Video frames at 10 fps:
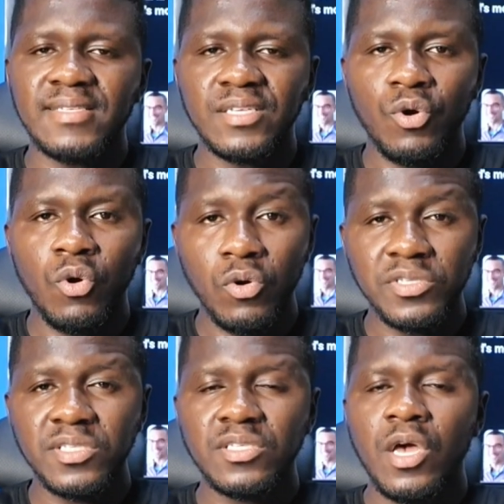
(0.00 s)
as the
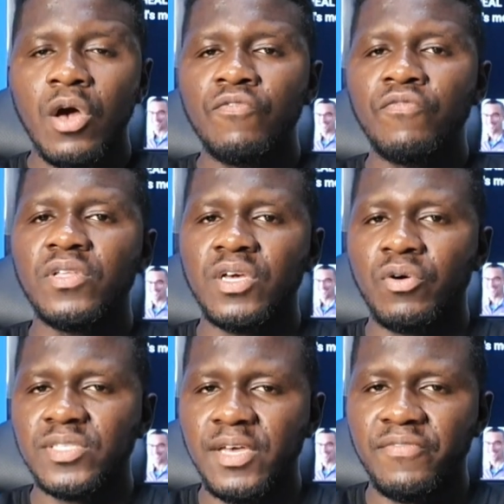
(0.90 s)
hosts for the
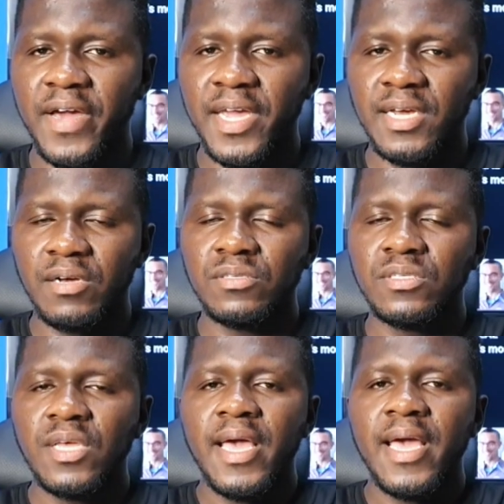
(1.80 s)
quarterfinals,